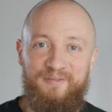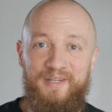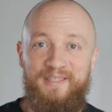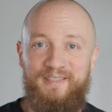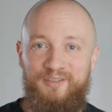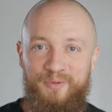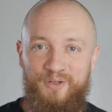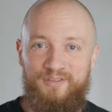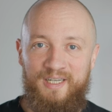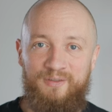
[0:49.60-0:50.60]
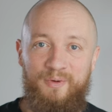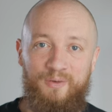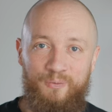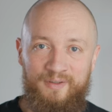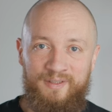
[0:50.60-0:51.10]
Funding this project
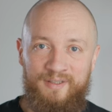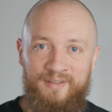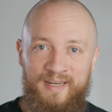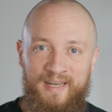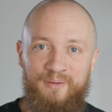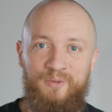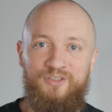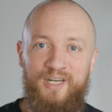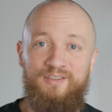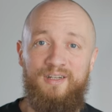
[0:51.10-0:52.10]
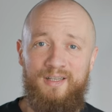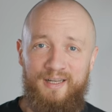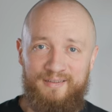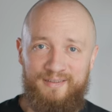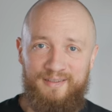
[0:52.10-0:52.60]
with 100K would change a
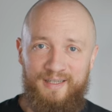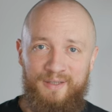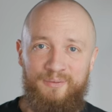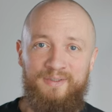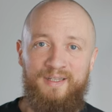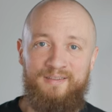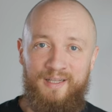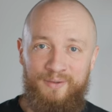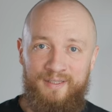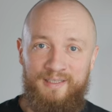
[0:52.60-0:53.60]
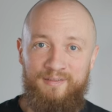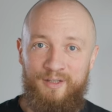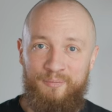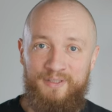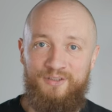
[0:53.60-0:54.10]
lot. It would accelerate
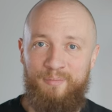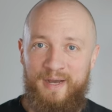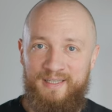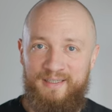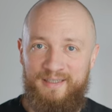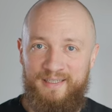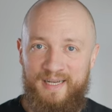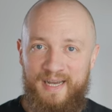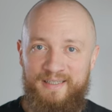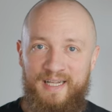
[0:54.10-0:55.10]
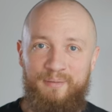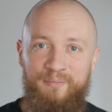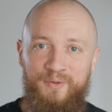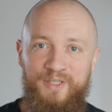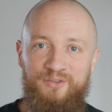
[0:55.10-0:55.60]
development dramatically and help
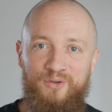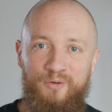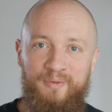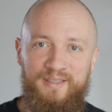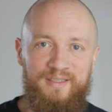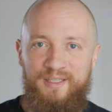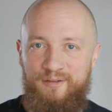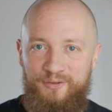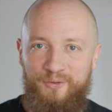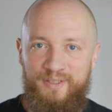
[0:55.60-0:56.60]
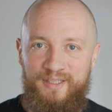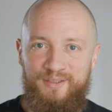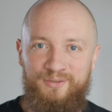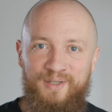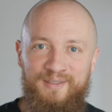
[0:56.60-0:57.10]
me reach orbit in a few
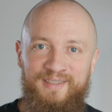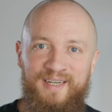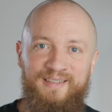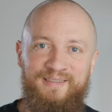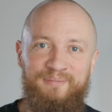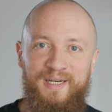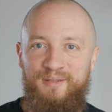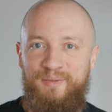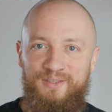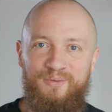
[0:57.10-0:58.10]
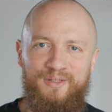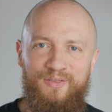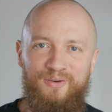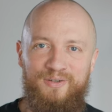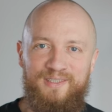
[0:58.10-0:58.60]
years rather than by the
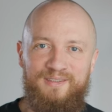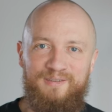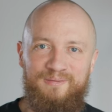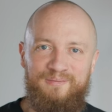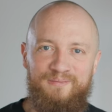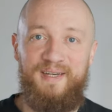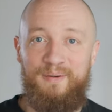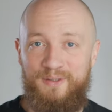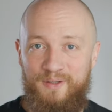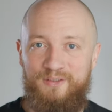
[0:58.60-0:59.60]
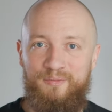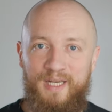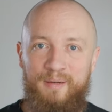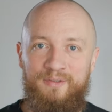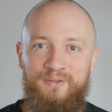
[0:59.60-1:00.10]
mid-2030s. I would also be
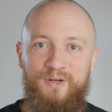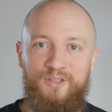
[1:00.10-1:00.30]
able to